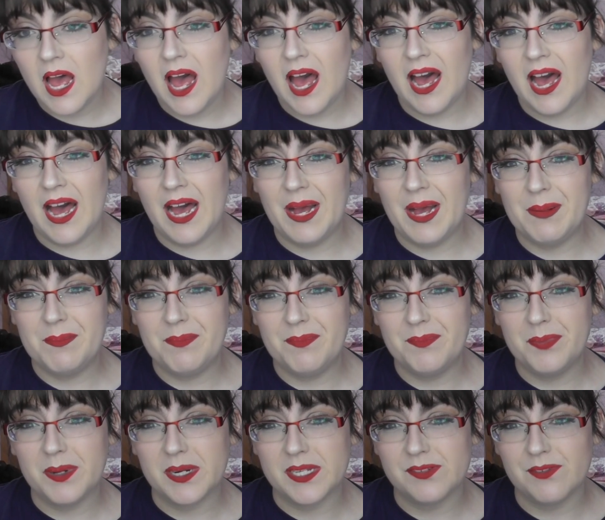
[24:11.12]

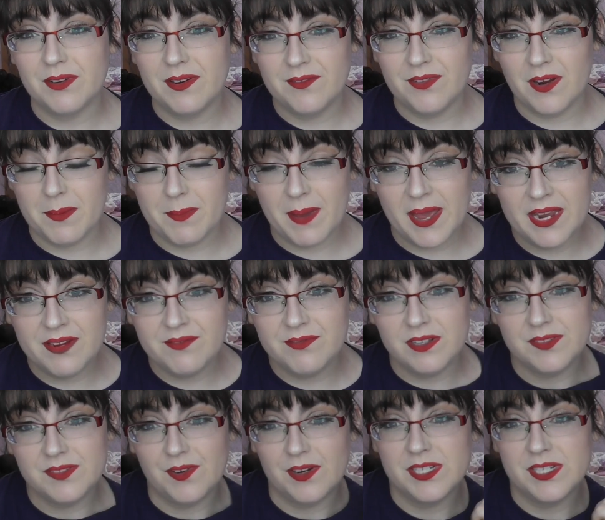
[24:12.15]
But it's very, very painful.
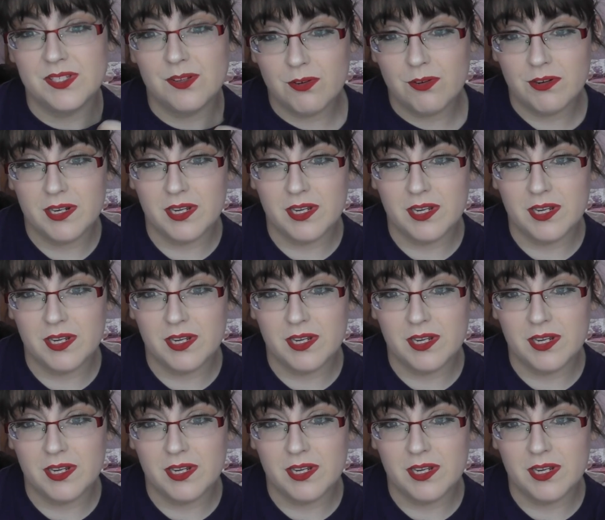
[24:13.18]
It's very sore.